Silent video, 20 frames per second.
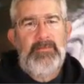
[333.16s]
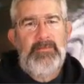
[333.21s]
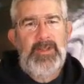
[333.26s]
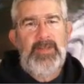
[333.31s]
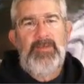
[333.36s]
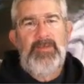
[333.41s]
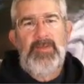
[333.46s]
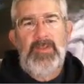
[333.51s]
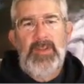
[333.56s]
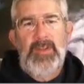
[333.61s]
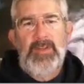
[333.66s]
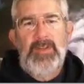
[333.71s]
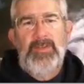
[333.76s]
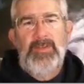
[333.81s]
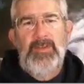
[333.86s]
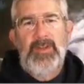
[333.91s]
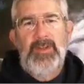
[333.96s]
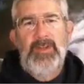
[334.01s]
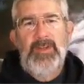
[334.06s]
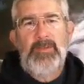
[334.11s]
if
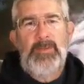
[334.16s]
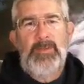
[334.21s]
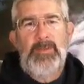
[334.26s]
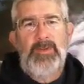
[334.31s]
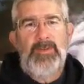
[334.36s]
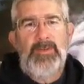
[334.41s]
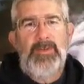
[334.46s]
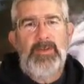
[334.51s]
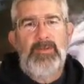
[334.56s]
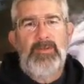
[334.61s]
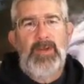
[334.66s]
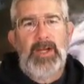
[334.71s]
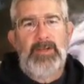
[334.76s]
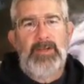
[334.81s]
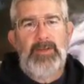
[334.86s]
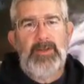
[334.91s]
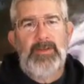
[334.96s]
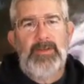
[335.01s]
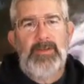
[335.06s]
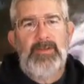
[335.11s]
this is a position
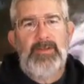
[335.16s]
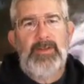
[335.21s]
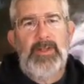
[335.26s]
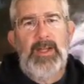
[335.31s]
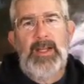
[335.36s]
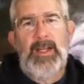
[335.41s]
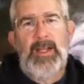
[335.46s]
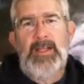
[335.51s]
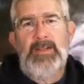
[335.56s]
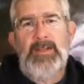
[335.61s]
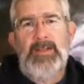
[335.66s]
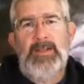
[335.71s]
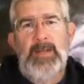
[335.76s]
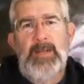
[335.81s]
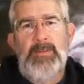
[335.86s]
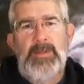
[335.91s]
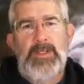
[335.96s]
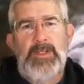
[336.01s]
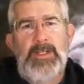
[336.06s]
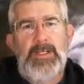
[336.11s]
vector, at any
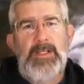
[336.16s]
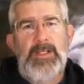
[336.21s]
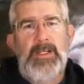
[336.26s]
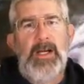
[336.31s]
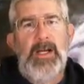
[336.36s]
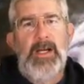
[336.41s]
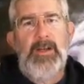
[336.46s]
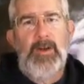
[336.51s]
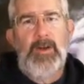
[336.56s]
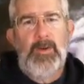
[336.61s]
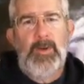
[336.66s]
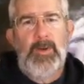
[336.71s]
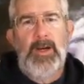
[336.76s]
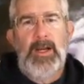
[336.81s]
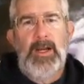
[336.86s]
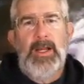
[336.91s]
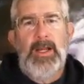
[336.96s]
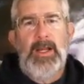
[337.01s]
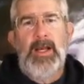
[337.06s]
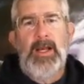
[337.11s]
time t, I know
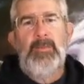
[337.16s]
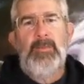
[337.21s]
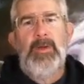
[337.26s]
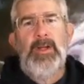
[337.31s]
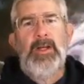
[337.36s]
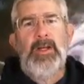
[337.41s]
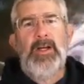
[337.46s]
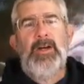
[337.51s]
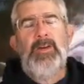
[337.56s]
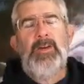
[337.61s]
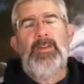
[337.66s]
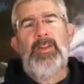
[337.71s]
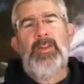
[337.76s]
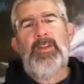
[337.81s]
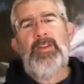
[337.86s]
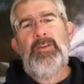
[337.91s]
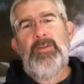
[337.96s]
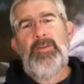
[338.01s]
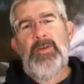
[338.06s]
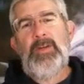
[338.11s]
where I am,
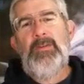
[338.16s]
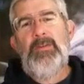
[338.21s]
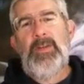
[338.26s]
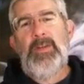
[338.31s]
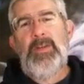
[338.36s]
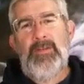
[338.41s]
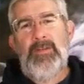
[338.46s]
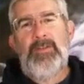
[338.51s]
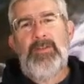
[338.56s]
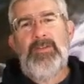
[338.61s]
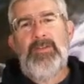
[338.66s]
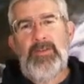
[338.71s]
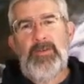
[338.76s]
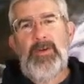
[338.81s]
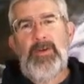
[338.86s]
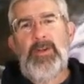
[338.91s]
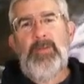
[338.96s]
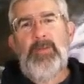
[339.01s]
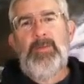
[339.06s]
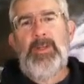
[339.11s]
then the derivative is just
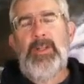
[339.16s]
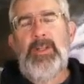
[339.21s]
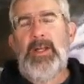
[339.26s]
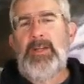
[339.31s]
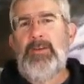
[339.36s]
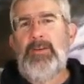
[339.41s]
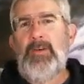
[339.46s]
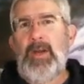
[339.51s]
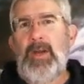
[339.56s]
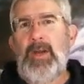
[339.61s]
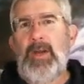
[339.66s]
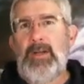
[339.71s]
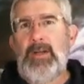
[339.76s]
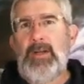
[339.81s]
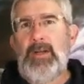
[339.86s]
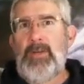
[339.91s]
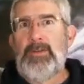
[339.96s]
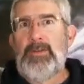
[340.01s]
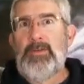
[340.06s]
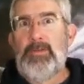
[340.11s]
going to be that direction
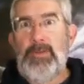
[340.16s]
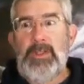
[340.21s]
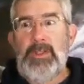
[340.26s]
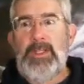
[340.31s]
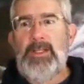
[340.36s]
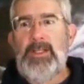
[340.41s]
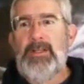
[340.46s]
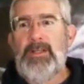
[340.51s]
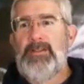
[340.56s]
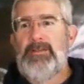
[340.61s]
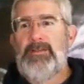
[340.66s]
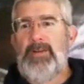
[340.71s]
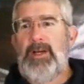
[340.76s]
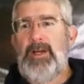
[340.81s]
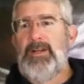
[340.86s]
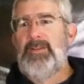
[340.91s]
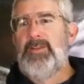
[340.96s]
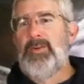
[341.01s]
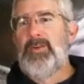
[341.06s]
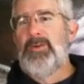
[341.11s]
vector v,
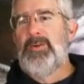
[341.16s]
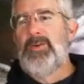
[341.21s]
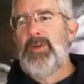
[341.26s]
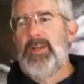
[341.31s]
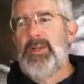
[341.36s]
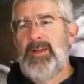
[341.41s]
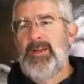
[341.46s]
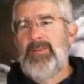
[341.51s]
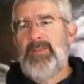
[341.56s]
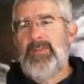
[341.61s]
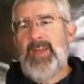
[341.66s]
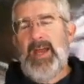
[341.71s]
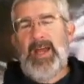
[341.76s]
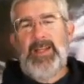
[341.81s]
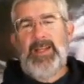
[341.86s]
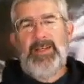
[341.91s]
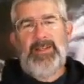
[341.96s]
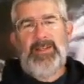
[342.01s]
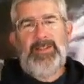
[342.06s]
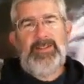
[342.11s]
right? So that